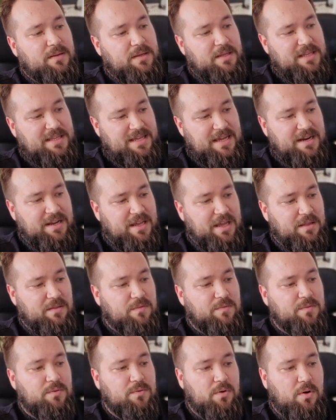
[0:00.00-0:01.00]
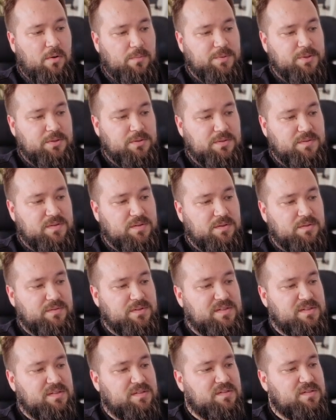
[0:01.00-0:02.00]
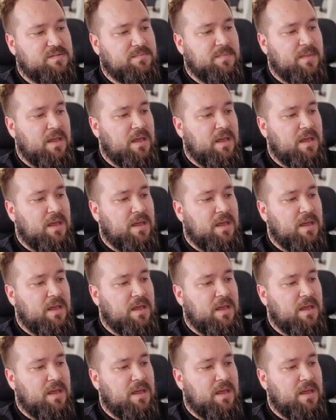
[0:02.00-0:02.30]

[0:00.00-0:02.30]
yet again through optional services,